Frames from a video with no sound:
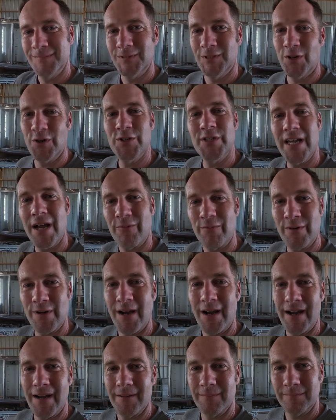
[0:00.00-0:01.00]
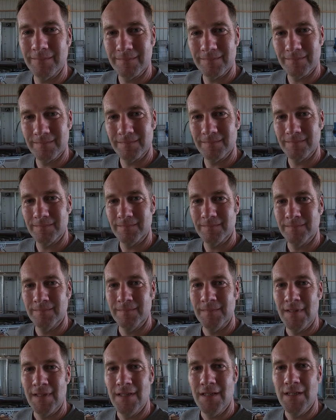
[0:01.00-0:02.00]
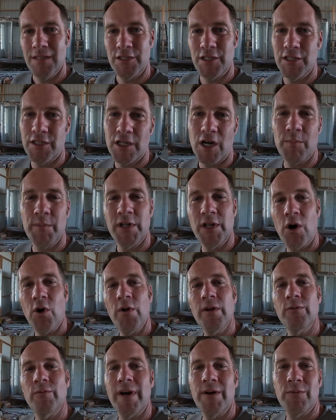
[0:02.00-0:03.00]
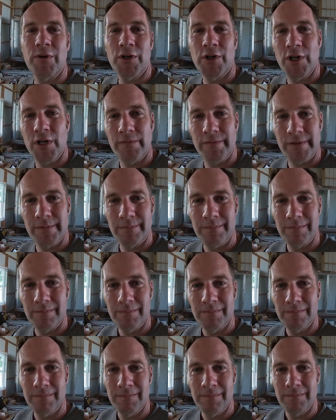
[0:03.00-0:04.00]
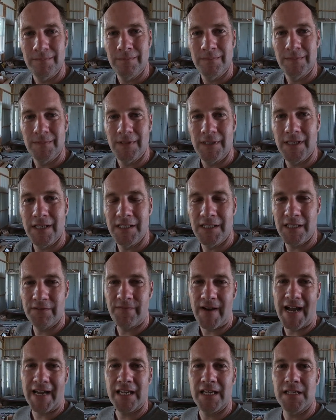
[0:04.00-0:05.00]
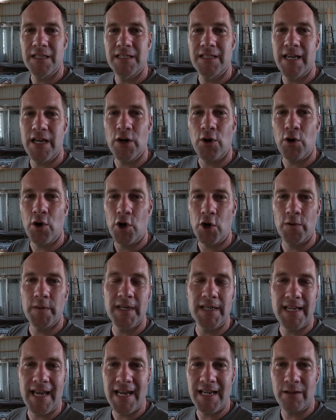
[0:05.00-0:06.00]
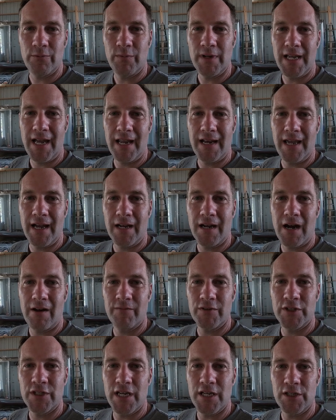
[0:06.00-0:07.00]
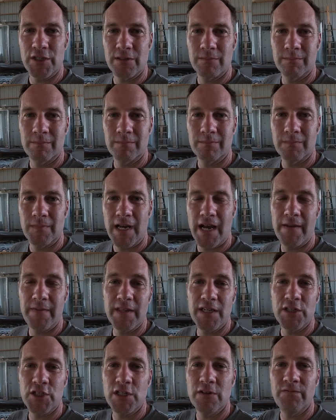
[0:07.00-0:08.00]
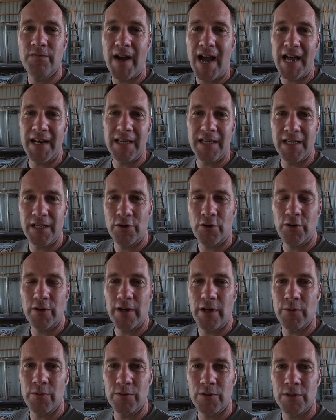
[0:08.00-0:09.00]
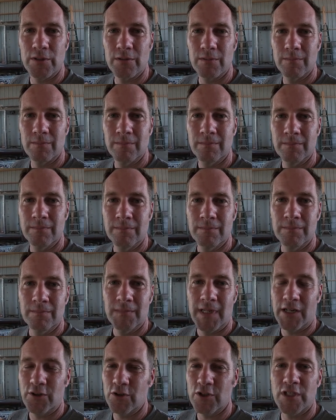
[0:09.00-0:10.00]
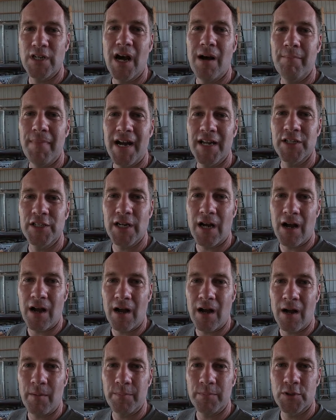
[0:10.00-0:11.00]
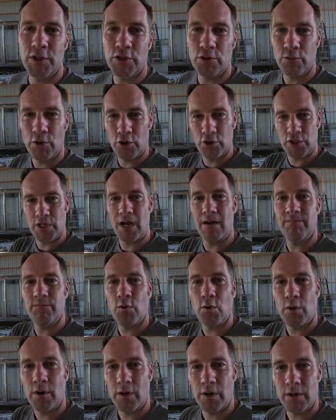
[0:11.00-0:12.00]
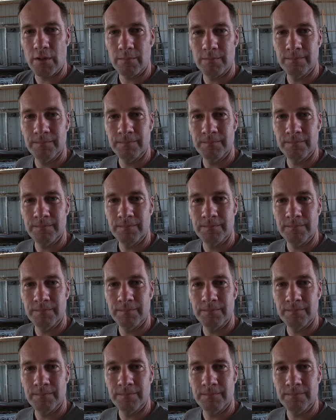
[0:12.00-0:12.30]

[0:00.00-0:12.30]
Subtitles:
Turns out we're not. She told me the only way we're covered is if I could tell her the day that we had that conversation and then she find it in her notes. I told her it's not my job to do her job for her.